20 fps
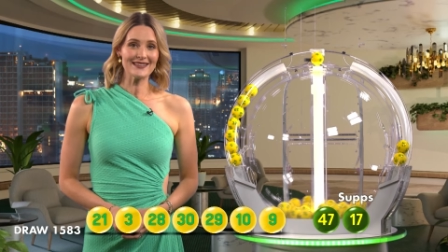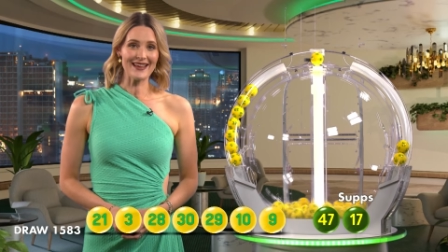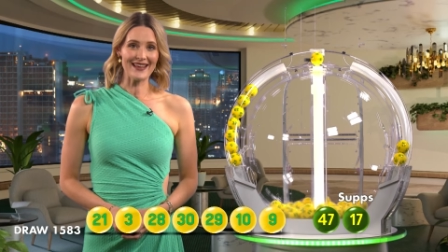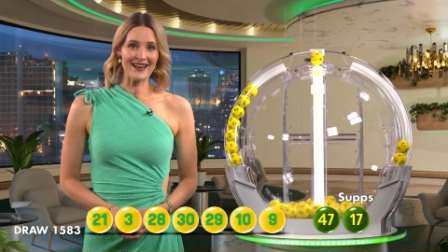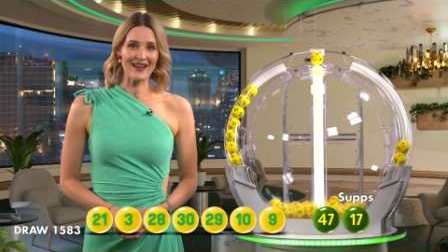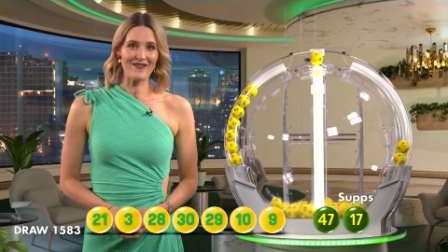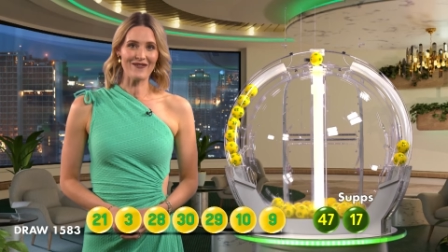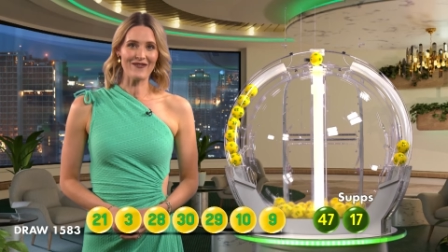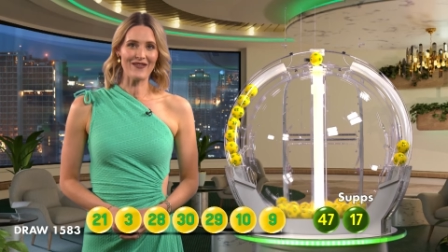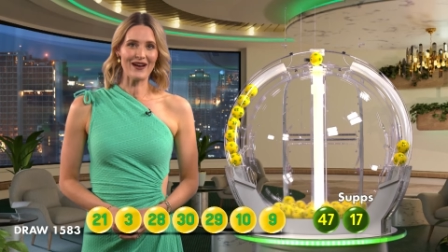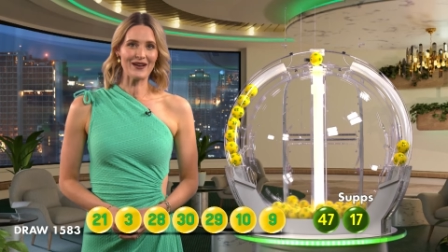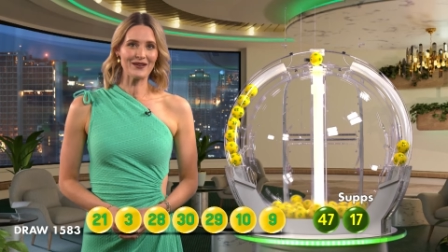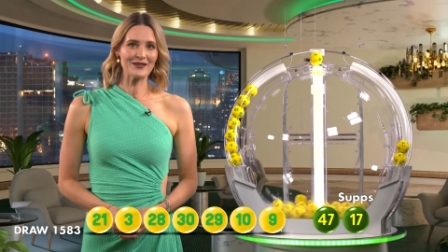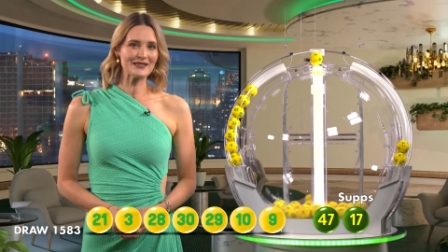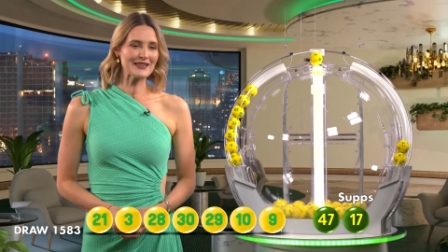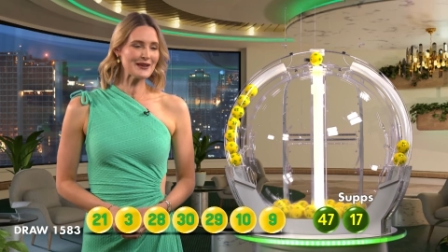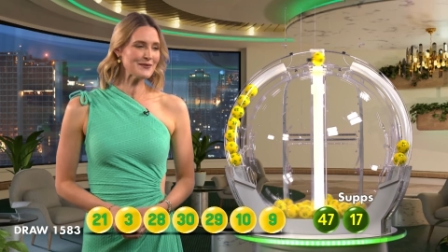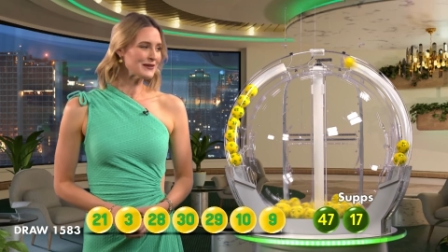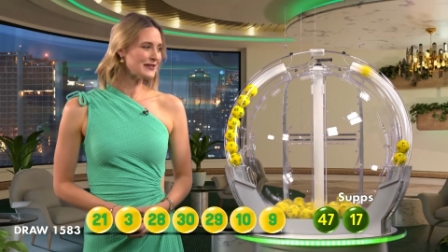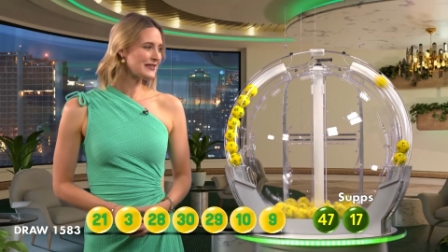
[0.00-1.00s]
And our final
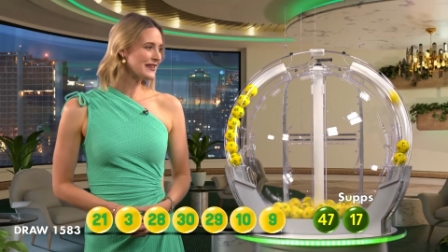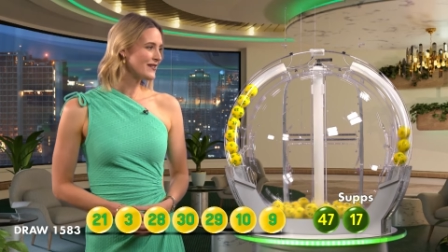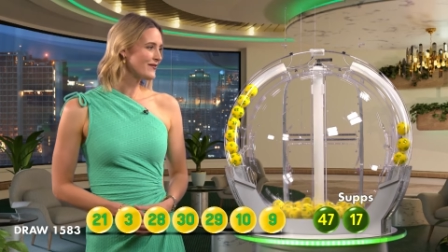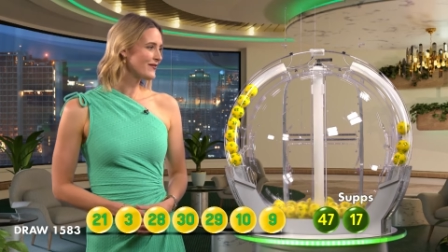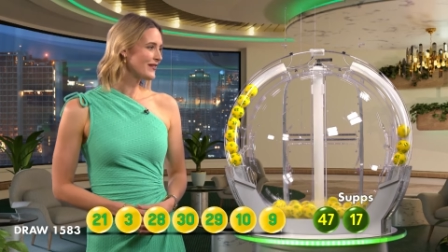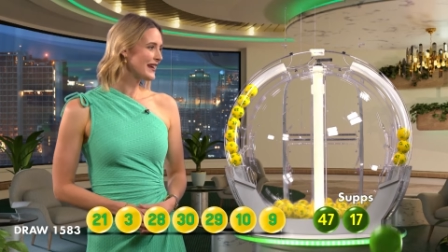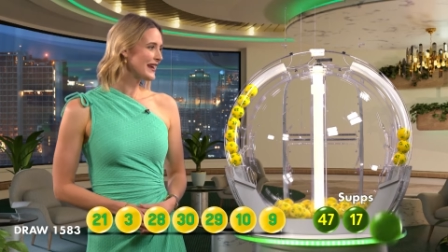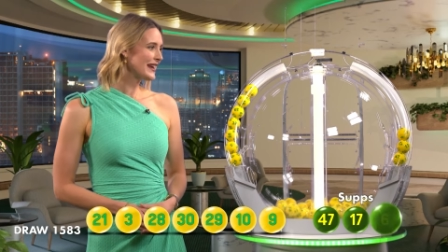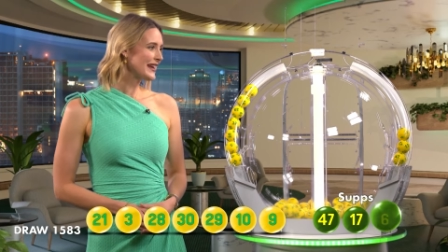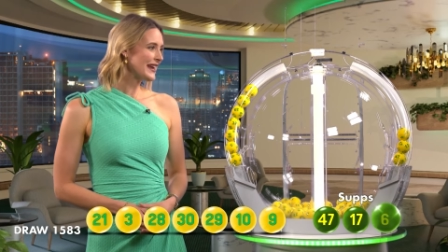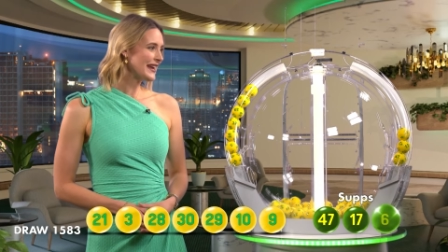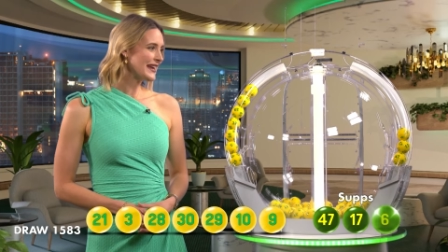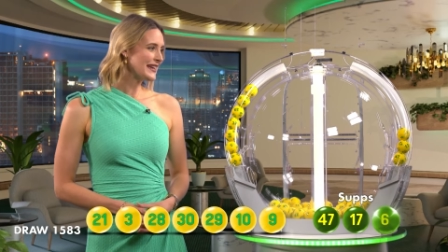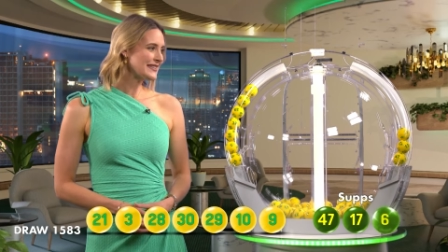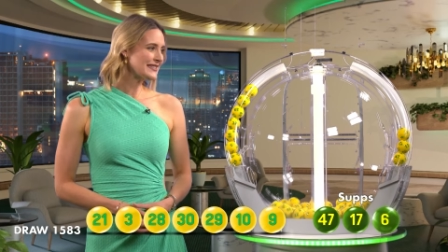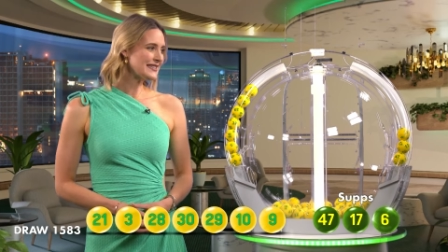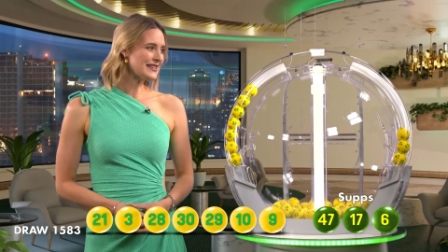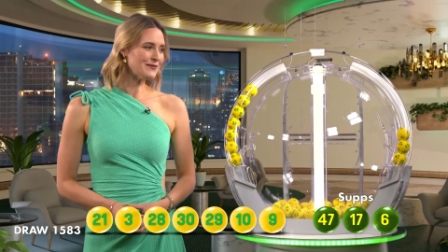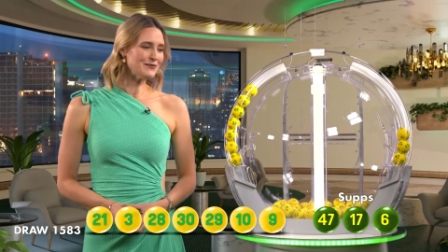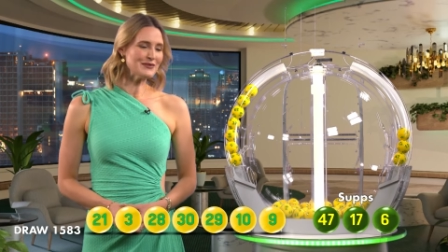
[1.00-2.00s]
sup this evening
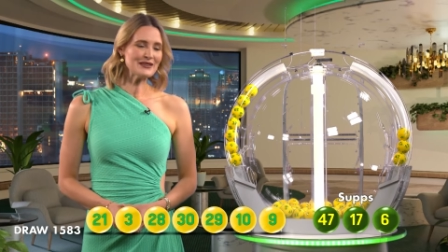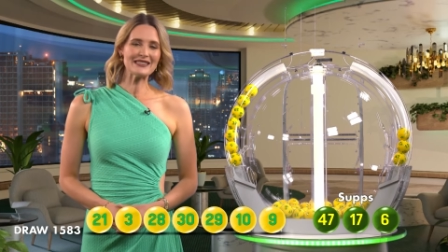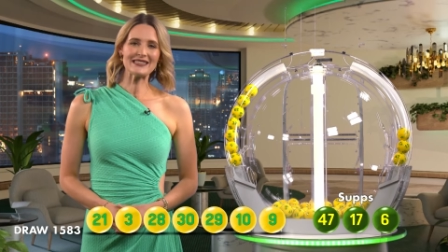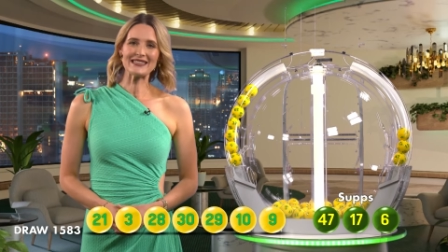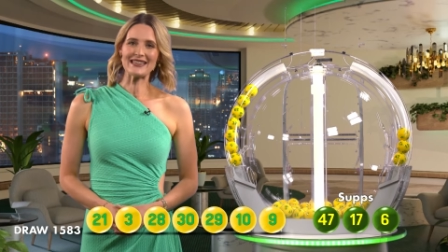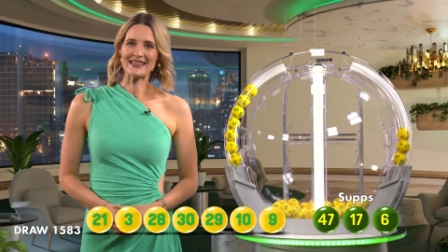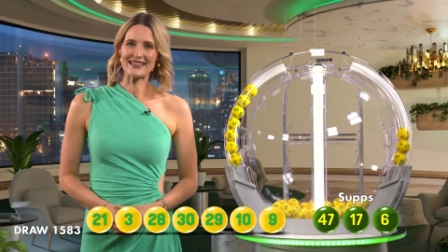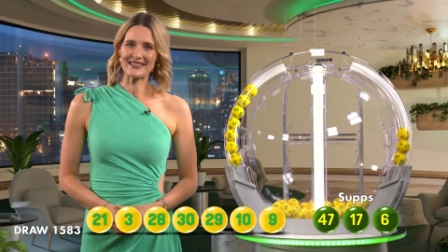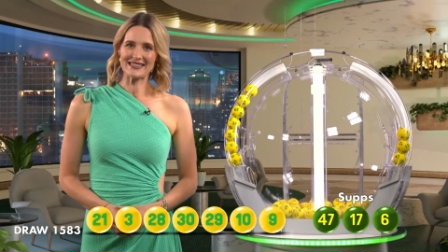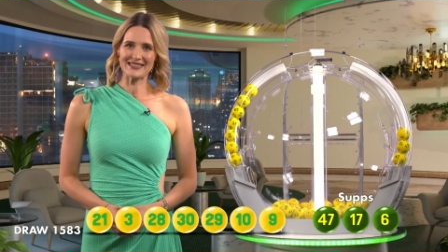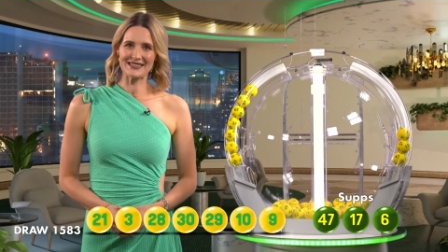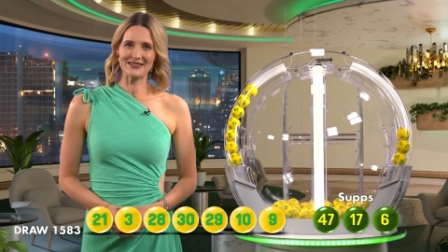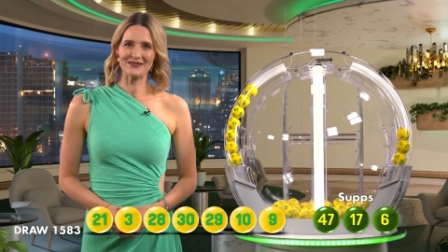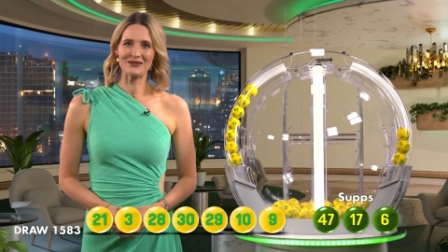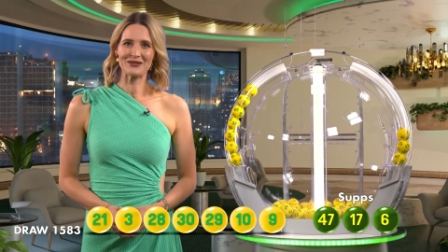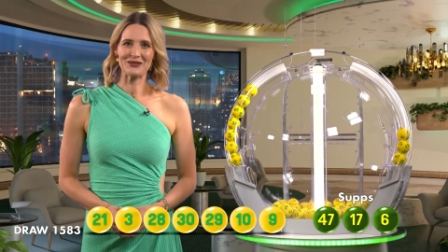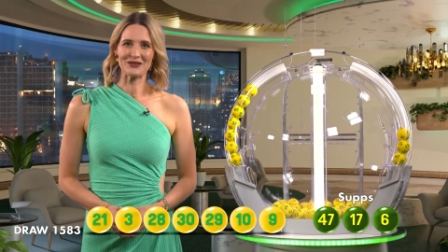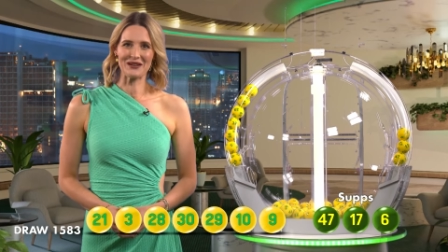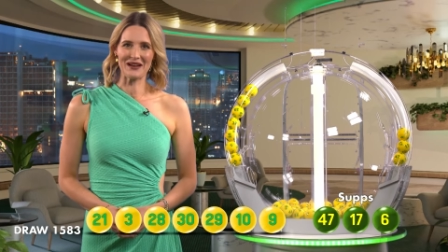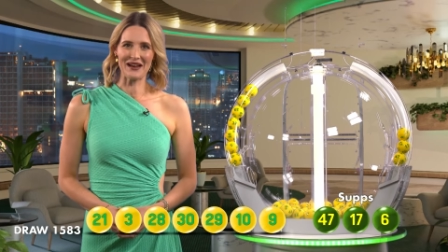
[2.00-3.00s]
is number 6.
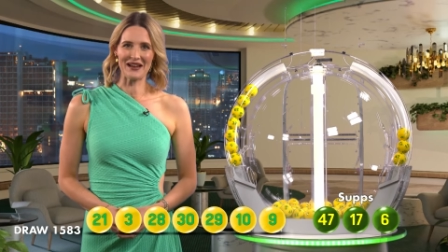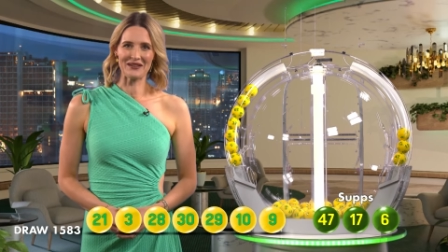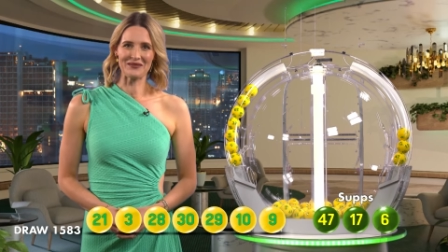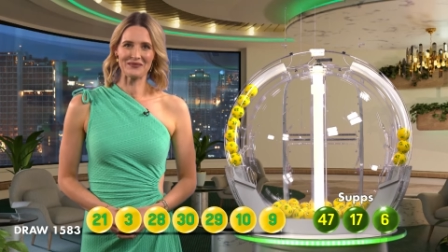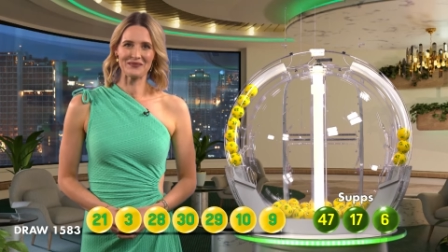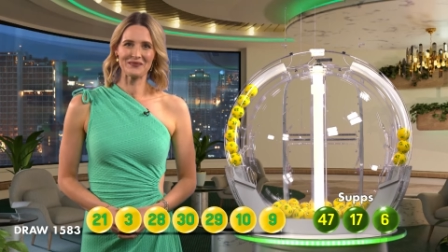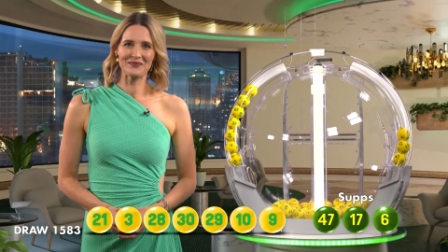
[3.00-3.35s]
Good night.